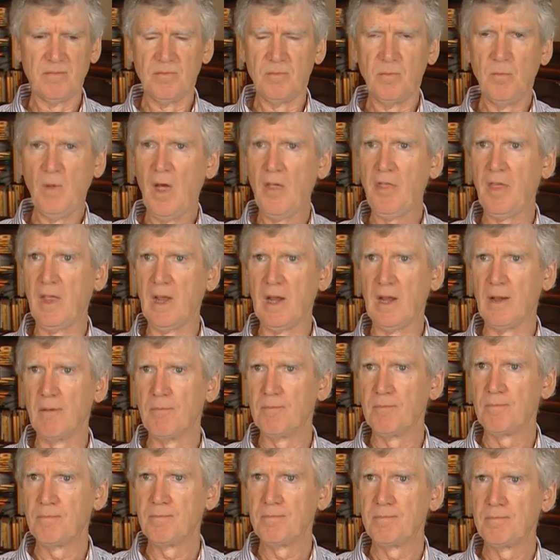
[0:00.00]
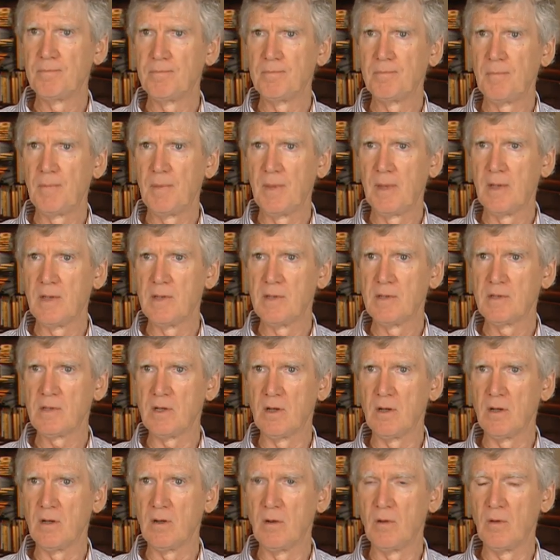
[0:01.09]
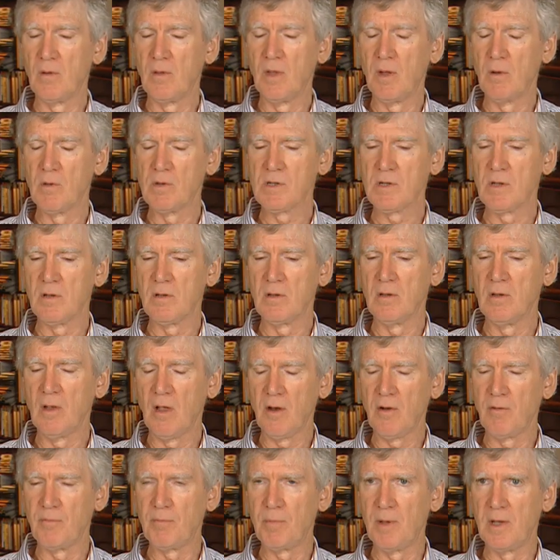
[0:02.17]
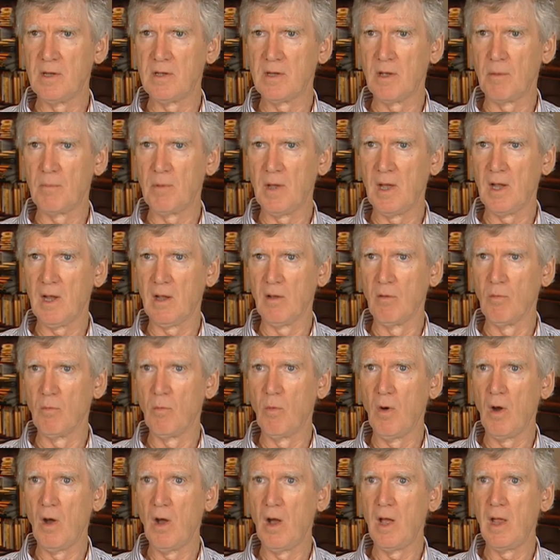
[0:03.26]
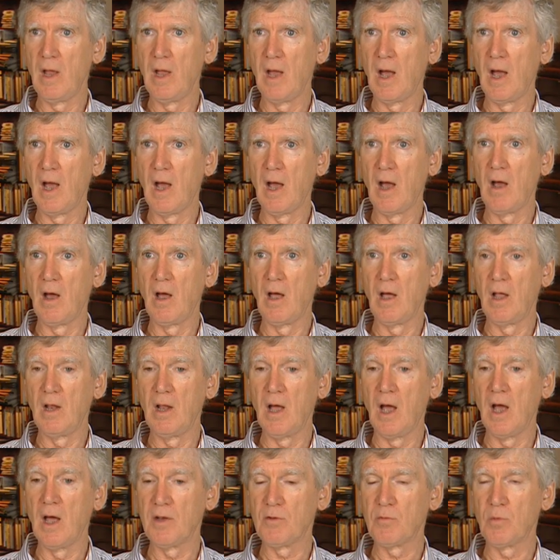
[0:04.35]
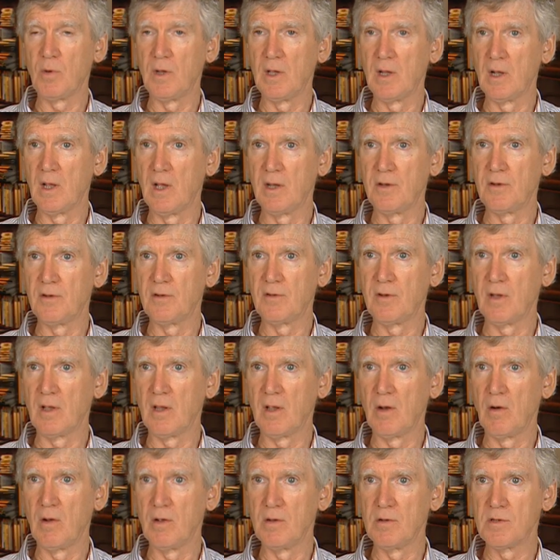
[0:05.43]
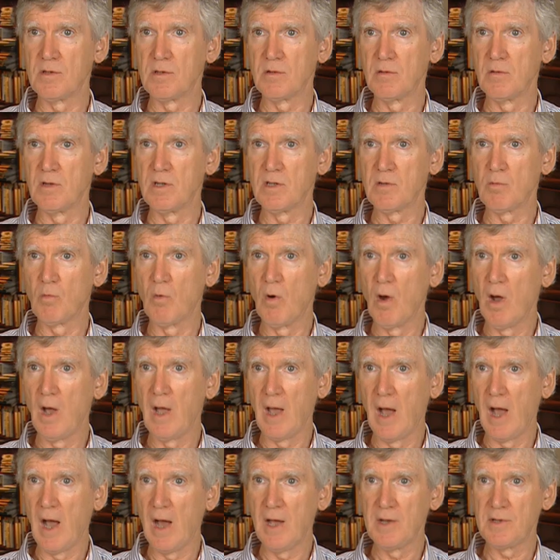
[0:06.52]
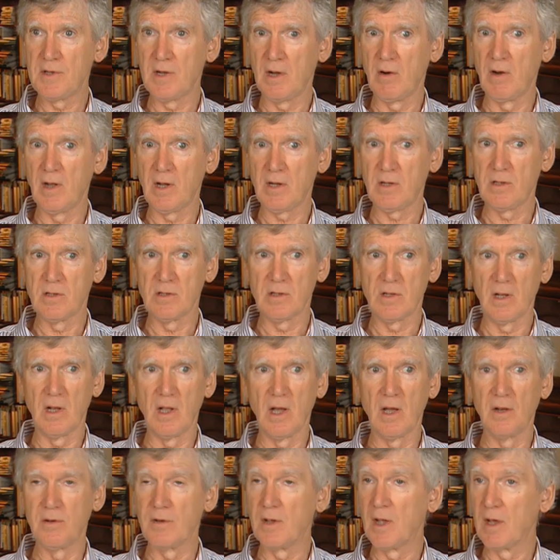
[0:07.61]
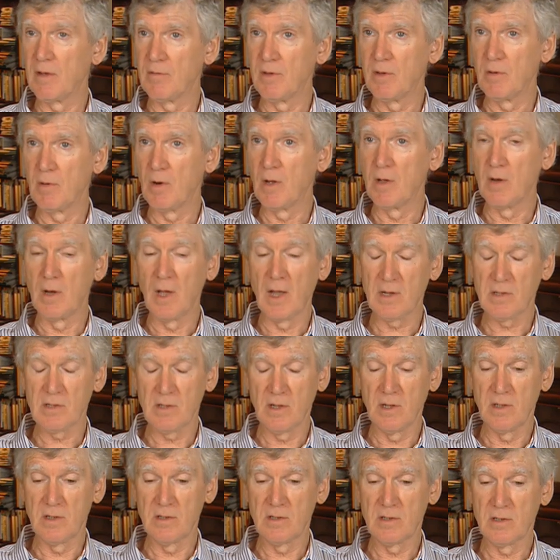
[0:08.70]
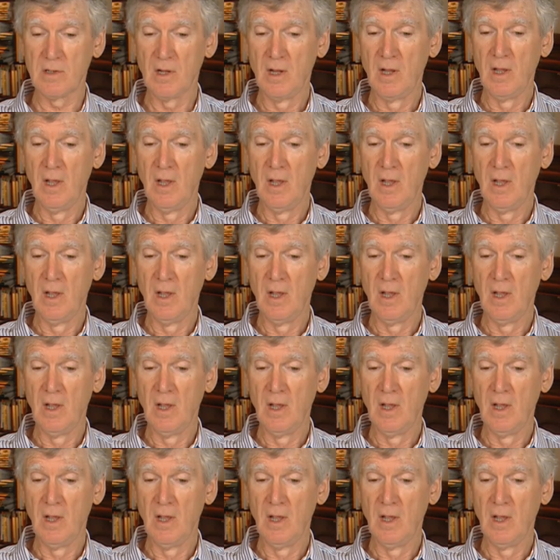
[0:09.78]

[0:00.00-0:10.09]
nothing. So there was a lot of pent-up anger. Why aren't we allowed to tell our own stories? Why aren't our actors allowed to have their own accents?